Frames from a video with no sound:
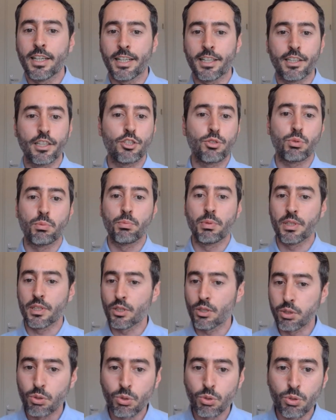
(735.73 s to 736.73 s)
And this would
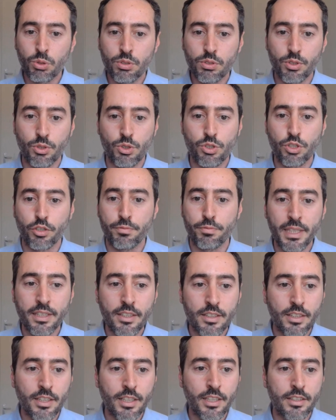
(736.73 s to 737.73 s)
include use of
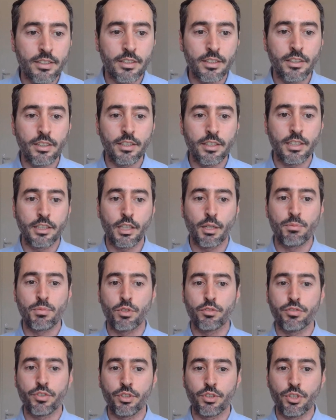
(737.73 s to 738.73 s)
metadata in
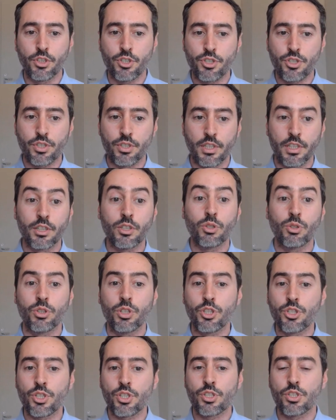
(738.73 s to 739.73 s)
terms of
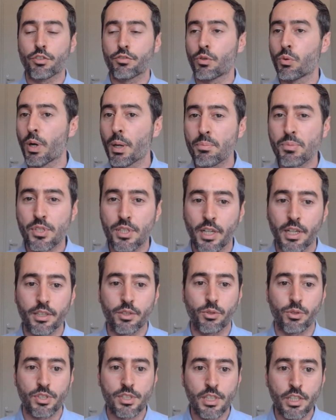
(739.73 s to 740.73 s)
conditions of a website
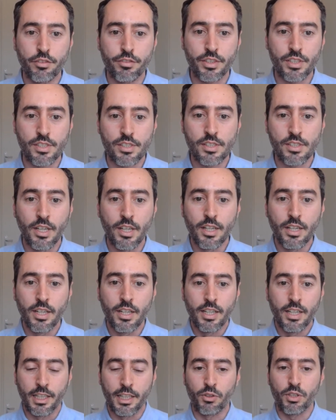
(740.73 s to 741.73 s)
or a service.
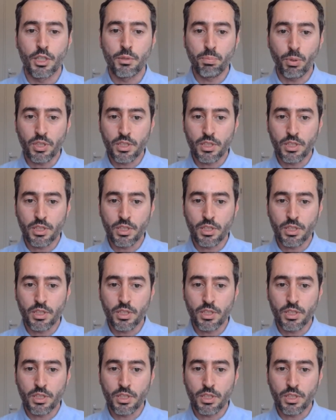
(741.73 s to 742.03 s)
Now,